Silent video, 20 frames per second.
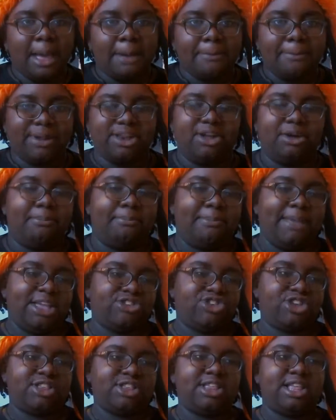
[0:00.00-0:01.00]
but no,
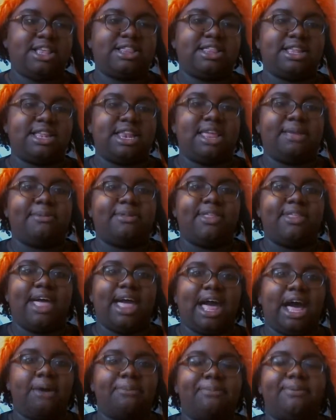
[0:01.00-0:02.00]
Matrix is the name of
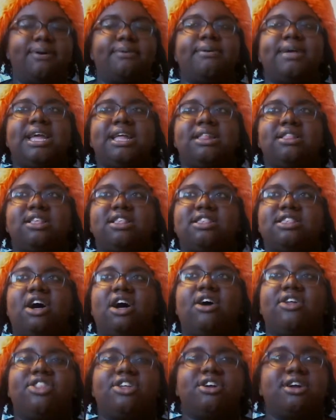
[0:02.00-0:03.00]
the album. The
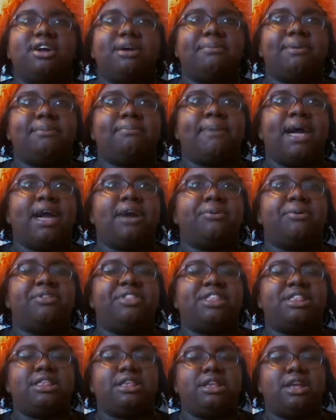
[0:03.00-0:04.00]
song they're coming back with
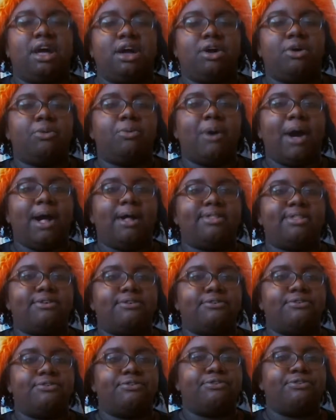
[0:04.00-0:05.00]
is Young, Wild,
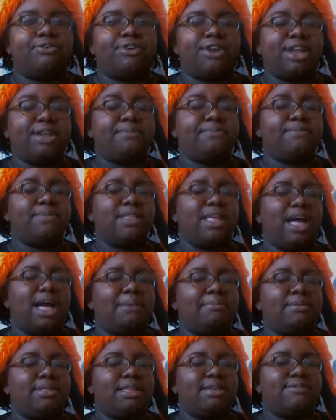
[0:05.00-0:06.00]
and Free,
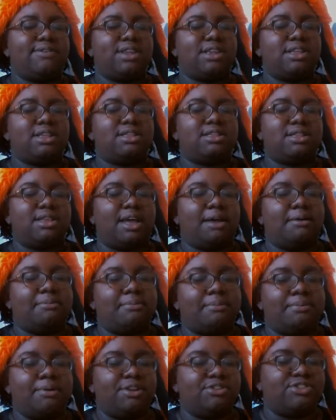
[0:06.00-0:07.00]
I believe it is. I'm
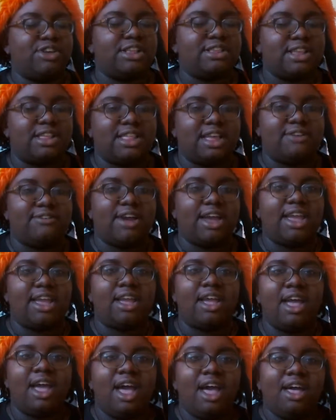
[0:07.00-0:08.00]
pretty sure I said that right.
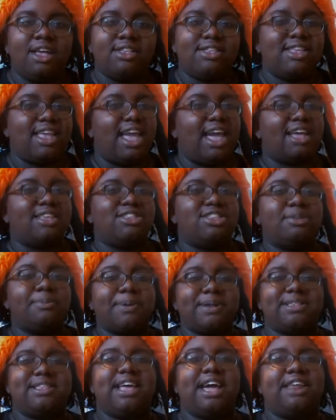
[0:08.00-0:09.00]
So yeah,
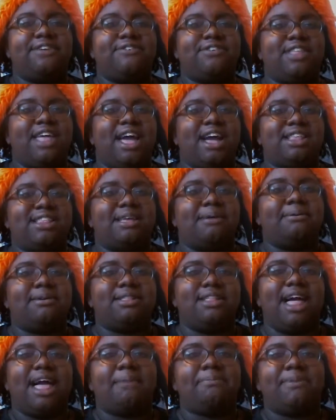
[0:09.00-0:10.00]
super excited for that because I'm
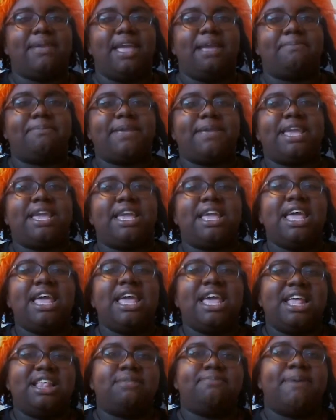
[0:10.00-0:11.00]
glad BAP
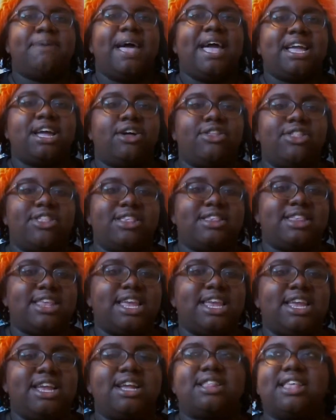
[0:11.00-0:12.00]
is back on the
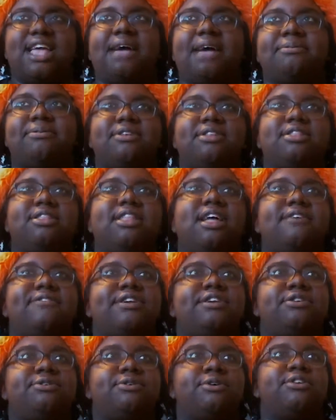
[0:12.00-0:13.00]
scene because I absolutely love
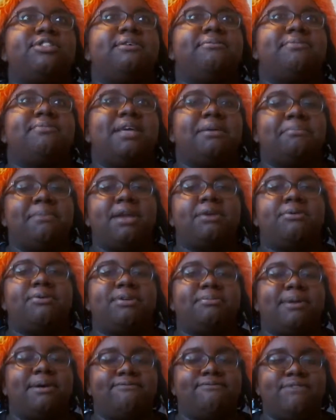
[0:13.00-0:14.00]
and adore them. They make
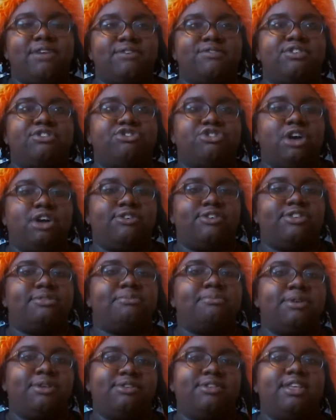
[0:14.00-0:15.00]
one of my favorite genres
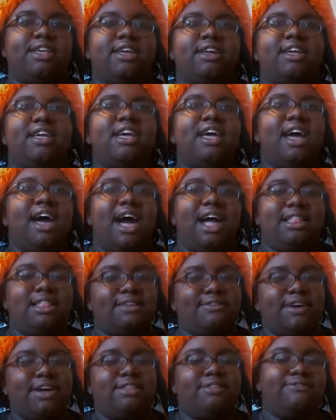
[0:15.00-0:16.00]
of music. I
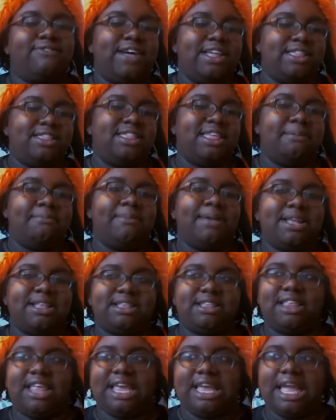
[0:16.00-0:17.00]
love how the fact that they
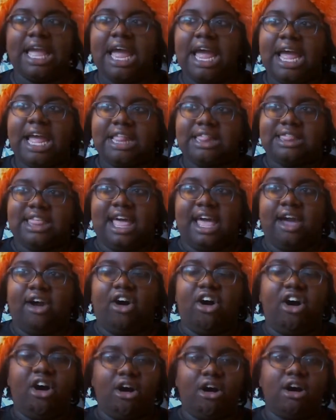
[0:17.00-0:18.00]
mix like that
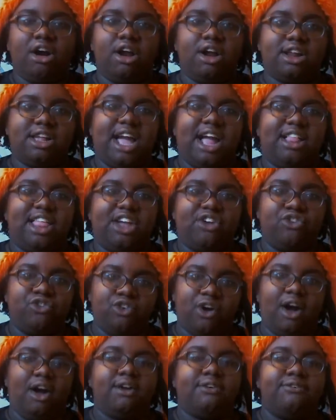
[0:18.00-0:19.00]
hard kind of like
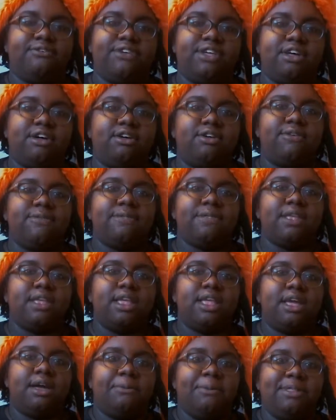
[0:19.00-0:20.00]
rock feel
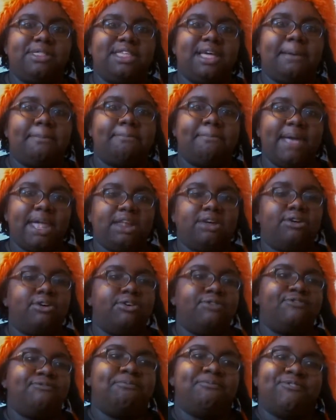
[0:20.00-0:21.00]
with that
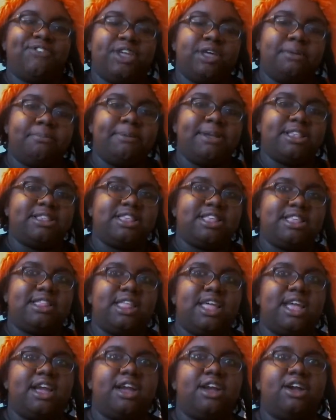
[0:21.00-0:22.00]
metal feel mixed in
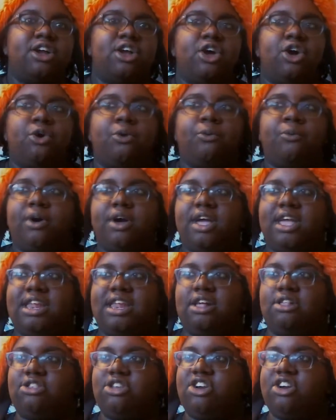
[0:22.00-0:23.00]
there. And
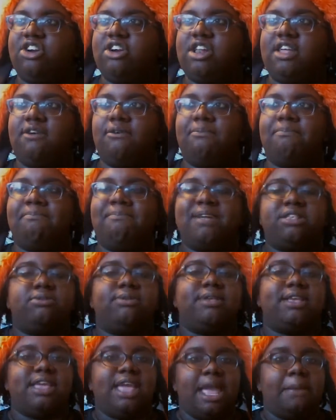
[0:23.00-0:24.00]
alternative mixed
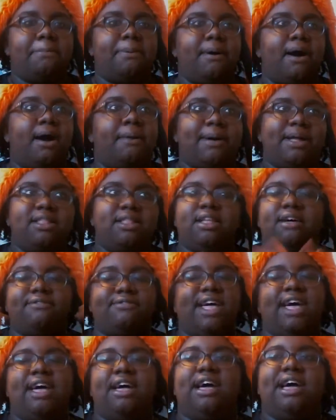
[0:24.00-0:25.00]
with K-pop. I
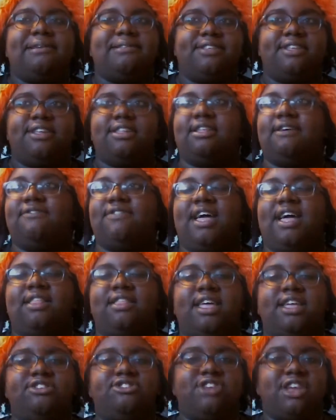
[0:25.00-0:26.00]
love that. I absolutely love that.
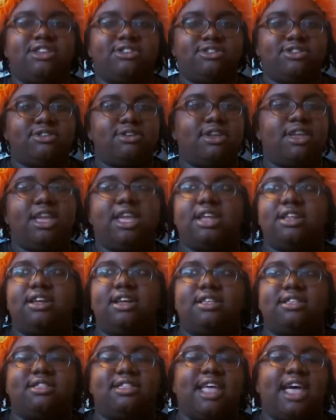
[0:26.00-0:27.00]
Like Jaejung, he
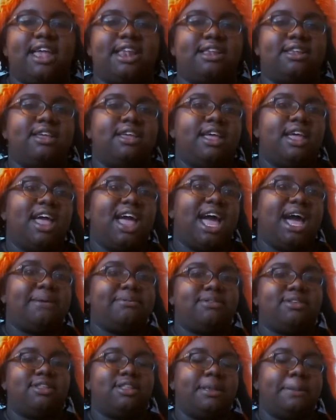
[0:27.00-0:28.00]
does that
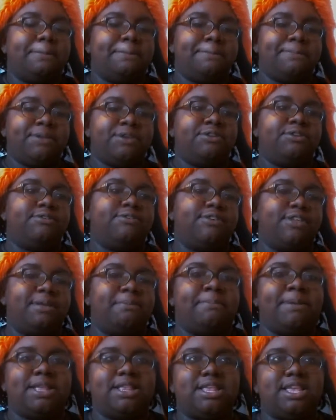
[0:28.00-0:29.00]
absolutely
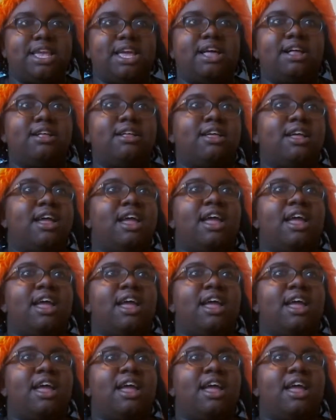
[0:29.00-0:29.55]
beautifully. BTL,